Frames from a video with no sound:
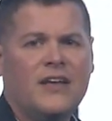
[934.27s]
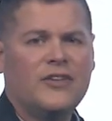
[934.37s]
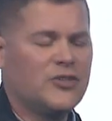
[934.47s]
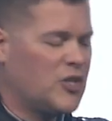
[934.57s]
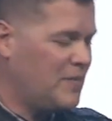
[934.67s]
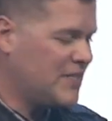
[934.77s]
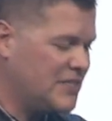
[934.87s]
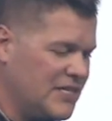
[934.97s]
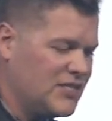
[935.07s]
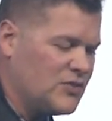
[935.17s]
There's going to be
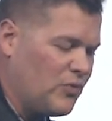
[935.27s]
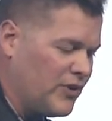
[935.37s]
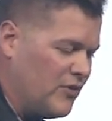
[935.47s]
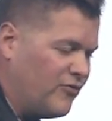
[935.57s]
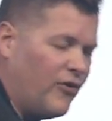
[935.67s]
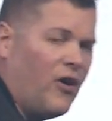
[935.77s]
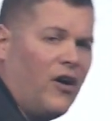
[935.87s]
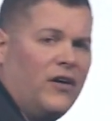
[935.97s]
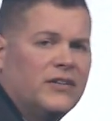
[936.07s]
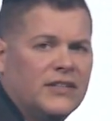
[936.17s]
seasons where you
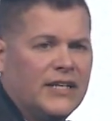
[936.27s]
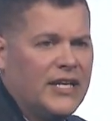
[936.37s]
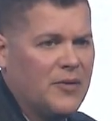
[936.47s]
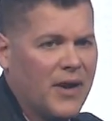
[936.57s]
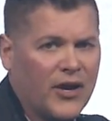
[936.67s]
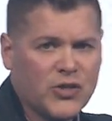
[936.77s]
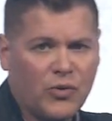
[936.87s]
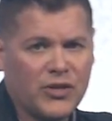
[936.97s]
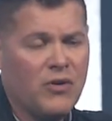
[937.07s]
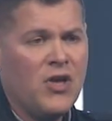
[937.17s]
fall in your marriage, where you